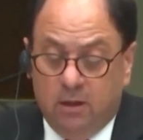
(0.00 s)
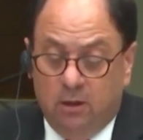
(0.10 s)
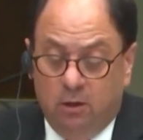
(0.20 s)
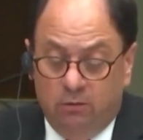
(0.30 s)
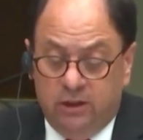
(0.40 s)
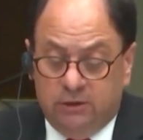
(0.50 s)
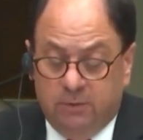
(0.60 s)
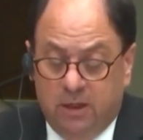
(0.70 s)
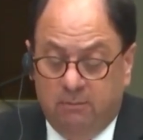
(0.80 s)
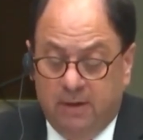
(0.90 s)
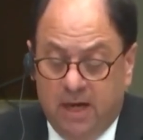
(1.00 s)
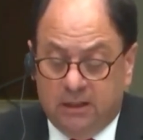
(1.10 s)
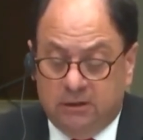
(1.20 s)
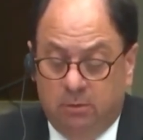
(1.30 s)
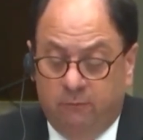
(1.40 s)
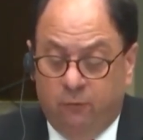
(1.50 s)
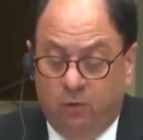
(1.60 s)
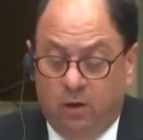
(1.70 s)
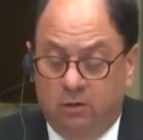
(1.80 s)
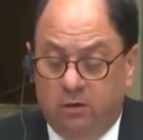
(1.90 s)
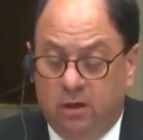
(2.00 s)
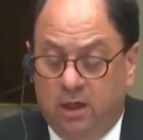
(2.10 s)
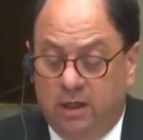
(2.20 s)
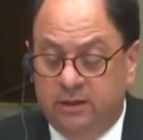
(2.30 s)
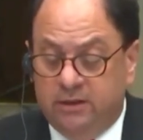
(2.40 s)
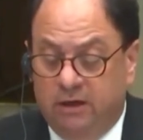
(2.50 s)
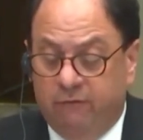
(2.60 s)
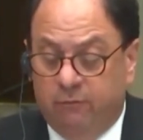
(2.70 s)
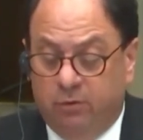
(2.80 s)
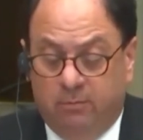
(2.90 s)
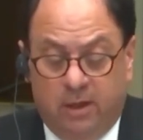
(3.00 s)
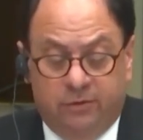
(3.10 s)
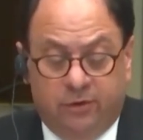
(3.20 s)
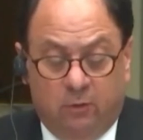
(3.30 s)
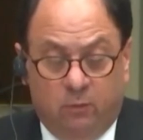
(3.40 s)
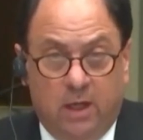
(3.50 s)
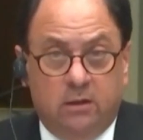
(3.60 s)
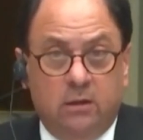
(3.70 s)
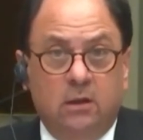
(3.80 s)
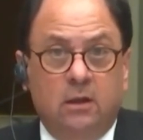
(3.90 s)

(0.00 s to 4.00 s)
can only spend a maximum $497 per month on rent.